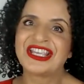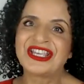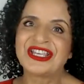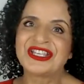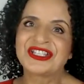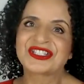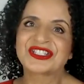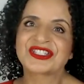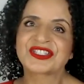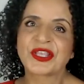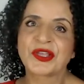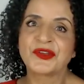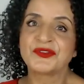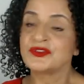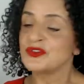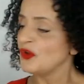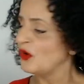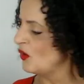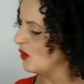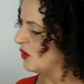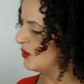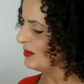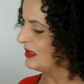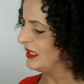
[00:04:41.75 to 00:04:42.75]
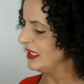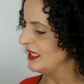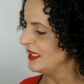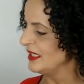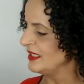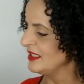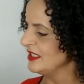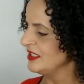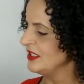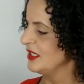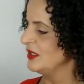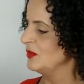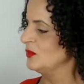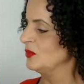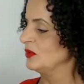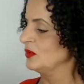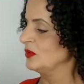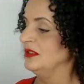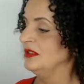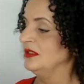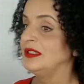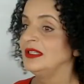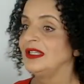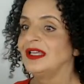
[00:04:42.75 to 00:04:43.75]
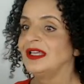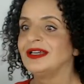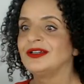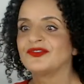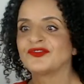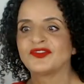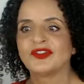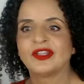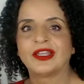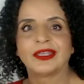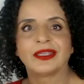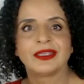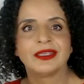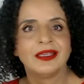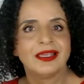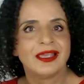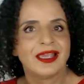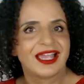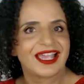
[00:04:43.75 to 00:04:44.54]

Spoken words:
So normally, you know, it would look lovely,